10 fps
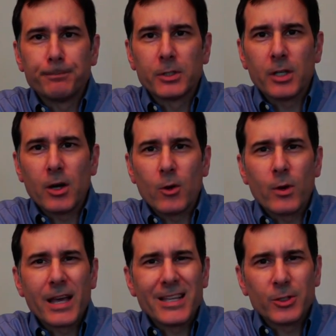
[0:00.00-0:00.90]

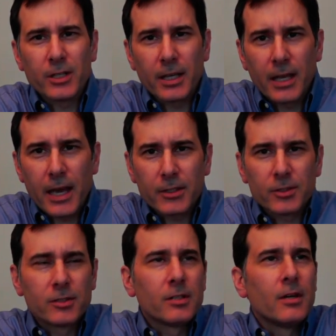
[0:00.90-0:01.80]
So as you can
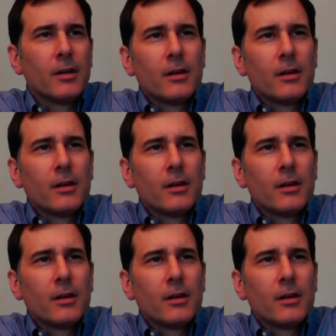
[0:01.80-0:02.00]
guess,